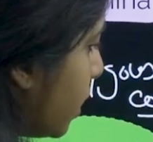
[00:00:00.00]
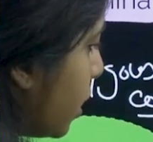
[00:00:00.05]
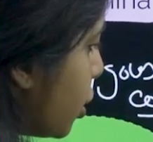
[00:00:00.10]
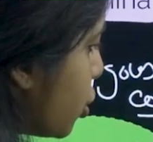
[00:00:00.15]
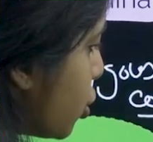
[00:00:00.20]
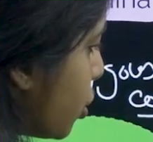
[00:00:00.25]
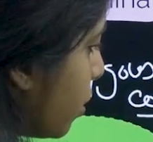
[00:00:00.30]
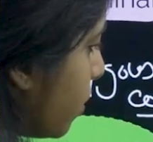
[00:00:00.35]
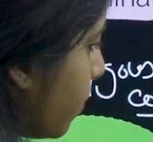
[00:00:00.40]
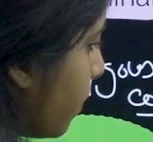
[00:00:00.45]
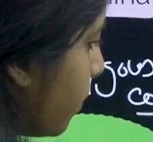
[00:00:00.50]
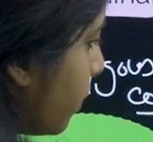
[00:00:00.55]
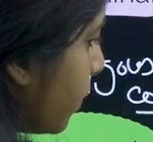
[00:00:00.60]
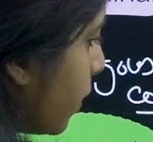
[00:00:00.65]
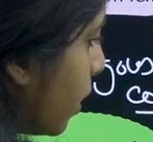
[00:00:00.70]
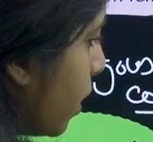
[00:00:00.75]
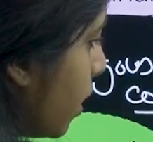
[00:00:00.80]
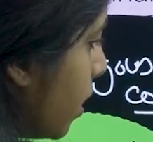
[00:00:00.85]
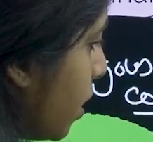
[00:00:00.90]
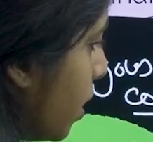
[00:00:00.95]
condition.
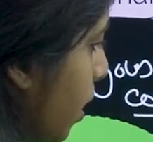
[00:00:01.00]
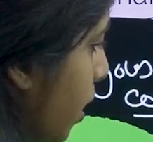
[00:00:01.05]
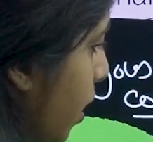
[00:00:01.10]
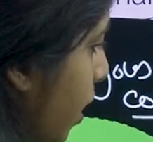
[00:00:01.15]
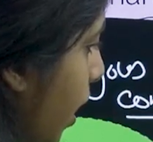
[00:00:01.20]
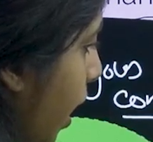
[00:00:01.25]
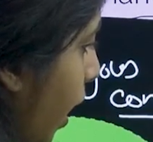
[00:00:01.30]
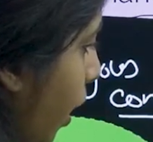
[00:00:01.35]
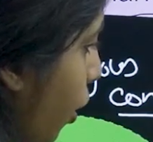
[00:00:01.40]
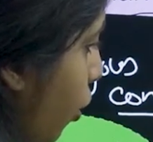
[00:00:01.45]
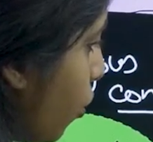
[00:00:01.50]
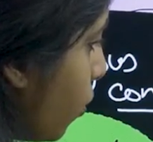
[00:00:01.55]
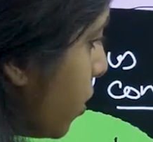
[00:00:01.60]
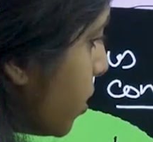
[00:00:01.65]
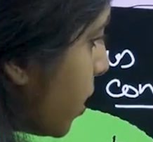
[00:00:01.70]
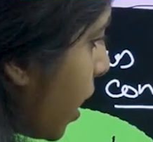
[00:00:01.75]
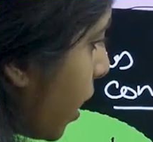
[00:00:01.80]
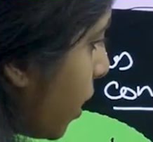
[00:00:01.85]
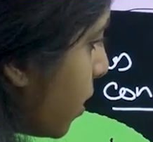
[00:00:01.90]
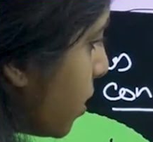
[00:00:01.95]

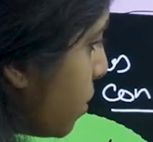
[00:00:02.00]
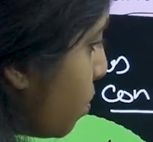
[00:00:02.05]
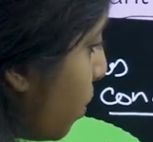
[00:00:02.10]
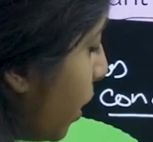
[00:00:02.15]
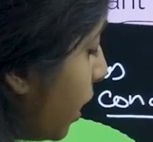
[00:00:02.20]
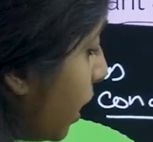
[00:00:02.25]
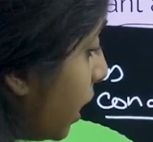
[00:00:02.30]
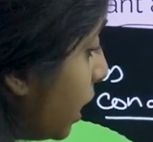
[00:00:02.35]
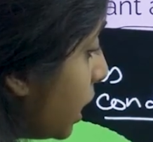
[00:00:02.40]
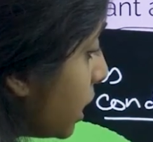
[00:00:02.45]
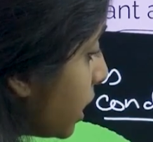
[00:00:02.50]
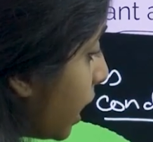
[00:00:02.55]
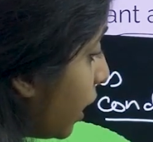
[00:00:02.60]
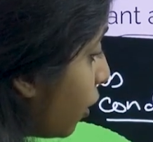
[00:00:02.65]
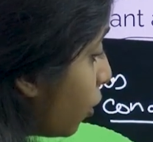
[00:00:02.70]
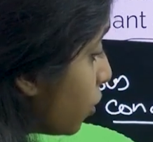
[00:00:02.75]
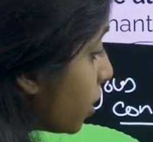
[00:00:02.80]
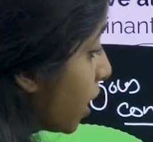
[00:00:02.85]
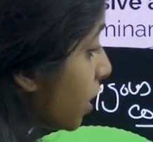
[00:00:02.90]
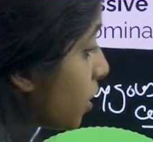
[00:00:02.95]
Heterozygous, but it is
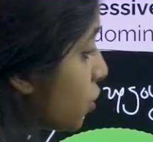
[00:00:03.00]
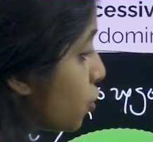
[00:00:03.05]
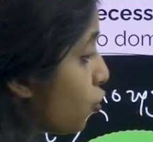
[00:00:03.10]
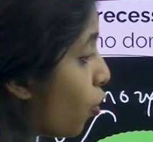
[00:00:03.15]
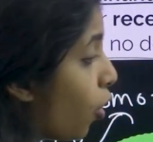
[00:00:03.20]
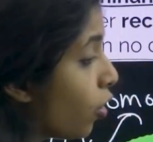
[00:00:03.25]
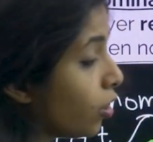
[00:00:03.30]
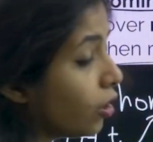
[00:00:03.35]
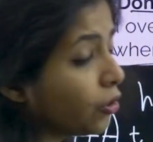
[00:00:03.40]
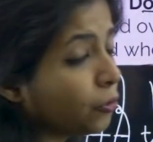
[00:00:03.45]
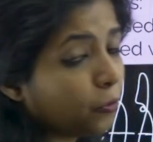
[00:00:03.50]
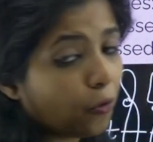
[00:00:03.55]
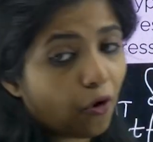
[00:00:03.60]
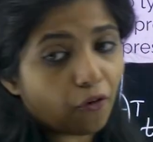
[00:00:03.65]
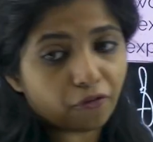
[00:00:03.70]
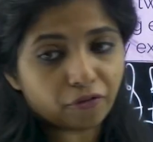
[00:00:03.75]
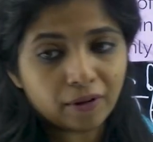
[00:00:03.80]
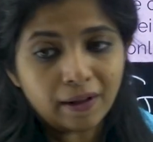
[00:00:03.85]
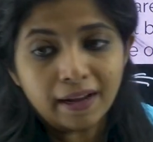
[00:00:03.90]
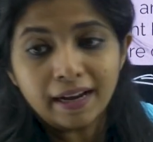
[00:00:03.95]
heterozygous tall or
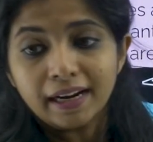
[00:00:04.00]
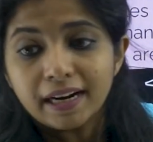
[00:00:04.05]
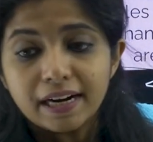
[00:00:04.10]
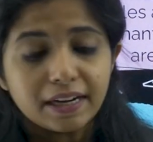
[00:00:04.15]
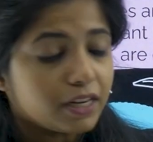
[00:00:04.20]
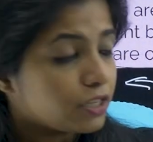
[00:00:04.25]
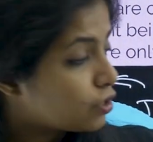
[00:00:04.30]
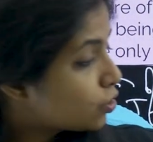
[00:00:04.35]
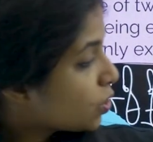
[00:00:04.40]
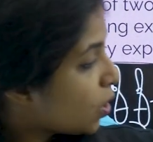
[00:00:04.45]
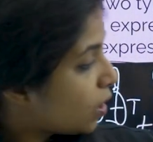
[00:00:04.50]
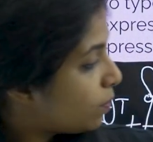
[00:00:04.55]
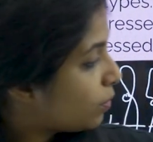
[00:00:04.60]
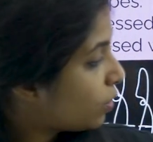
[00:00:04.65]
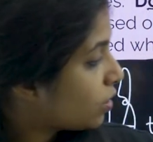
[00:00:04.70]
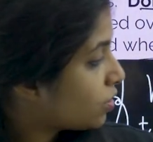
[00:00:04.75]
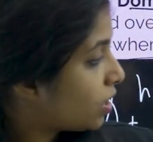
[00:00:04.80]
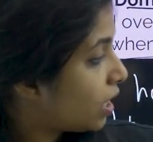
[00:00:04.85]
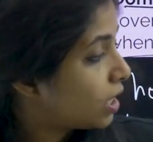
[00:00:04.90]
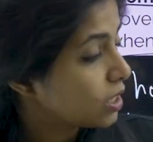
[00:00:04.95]
dwarf? It is tall
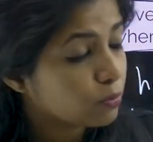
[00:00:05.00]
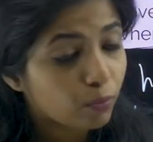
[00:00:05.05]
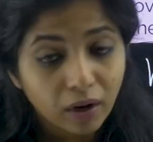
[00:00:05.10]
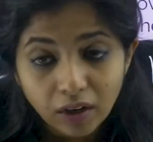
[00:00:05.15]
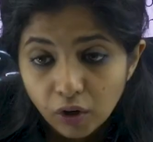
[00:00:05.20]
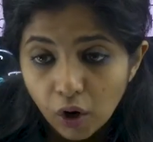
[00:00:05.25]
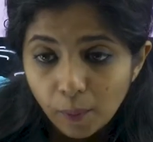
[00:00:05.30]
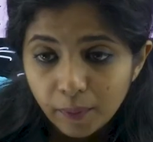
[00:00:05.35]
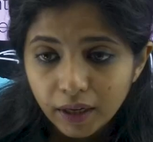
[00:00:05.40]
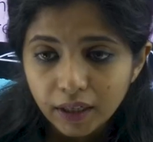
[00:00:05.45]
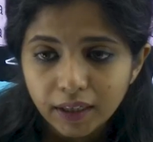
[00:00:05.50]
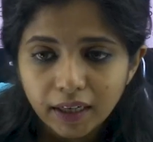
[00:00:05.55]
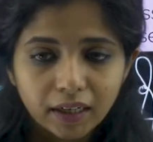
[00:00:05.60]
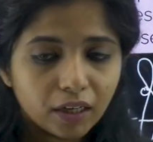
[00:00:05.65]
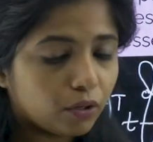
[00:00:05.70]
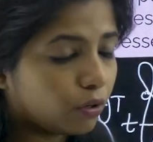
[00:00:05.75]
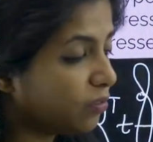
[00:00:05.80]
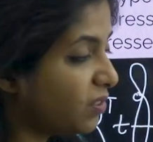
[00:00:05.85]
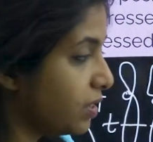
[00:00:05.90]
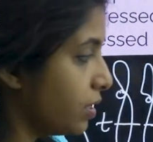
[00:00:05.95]
because there is one dominant
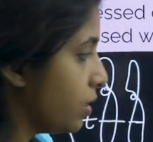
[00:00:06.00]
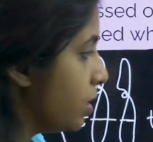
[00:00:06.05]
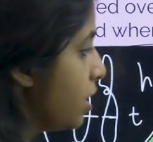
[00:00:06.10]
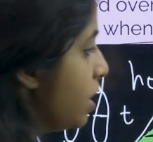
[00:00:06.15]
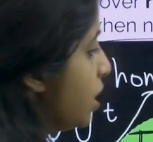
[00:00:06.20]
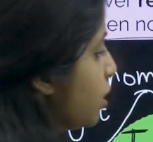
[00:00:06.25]
allele over here.